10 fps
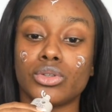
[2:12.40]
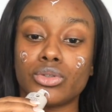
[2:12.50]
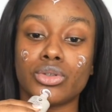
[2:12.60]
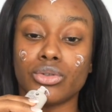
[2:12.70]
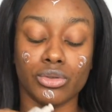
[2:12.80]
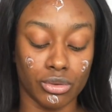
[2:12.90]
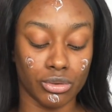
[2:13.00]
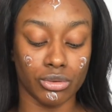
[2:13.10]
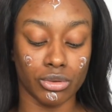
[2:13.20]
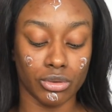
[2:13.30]

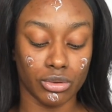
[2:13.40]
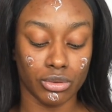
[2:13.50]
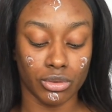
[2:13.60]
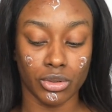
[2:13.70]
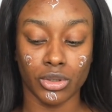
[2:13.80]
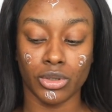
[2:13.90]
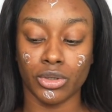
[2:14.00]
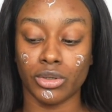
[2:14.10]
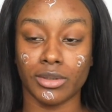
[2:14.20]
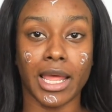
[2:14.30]
to
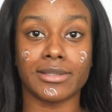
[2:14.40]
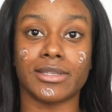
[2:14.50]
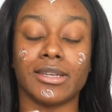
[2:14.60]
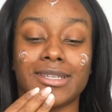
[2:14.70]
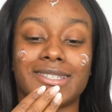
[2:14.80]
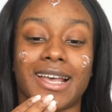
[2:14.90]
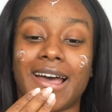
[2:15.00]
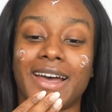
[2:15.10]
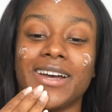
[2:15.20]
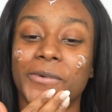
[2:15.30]
not
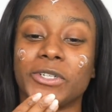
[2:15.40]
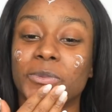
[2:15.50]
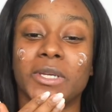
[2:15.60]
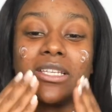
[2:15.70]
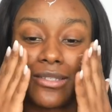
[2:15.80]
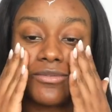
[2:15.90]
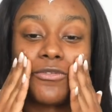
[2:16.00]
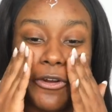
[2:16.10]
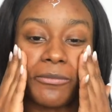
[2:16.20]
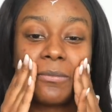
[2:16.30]
ceniza, which means
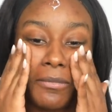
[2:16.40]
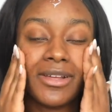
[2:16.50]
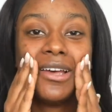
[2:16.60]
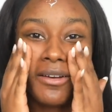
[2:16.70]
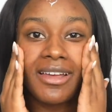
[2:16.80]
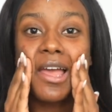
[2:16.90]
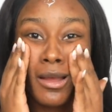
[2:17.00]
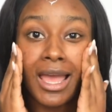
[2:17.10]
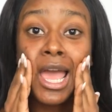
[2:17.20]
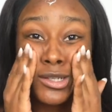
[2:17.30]
from
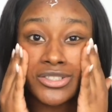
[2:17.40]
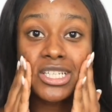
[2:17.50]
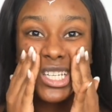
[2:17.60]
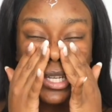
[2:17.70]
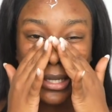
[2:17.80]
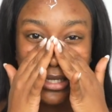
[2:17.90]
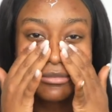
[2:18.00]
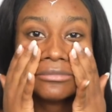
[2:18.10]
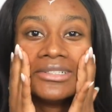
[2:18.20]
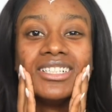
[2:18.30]
ashy
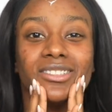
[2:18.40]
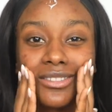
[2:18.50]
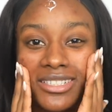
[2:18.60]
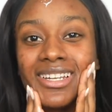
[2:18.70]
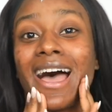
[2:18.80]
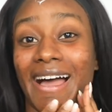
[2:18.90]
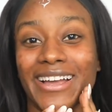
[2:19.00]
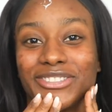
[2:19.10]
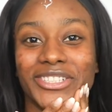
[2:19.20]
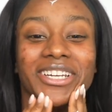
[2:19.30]
to not
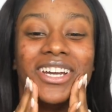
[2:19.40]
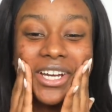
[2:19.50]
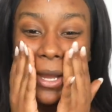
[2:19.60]
ashy.